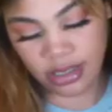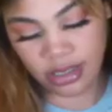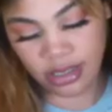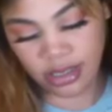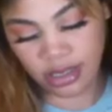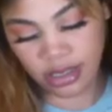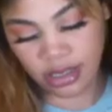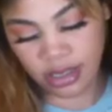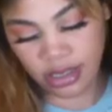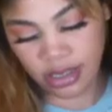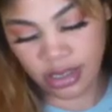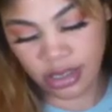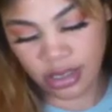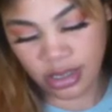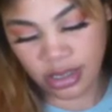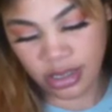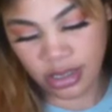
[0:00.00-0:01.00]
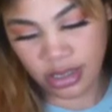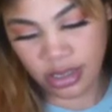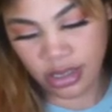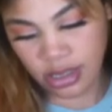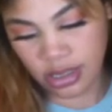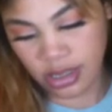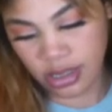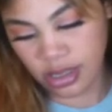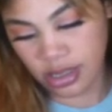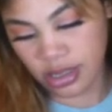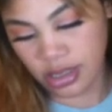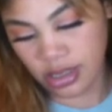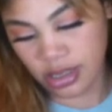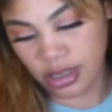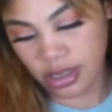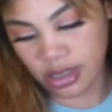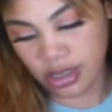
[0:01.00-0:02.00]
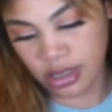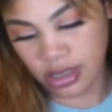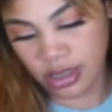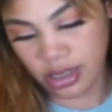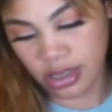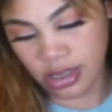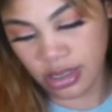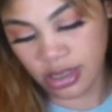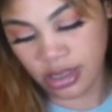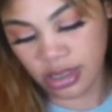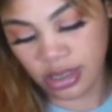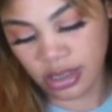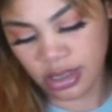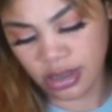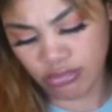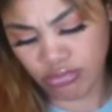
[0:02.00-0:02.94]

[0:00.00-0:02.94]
Nobody speaks.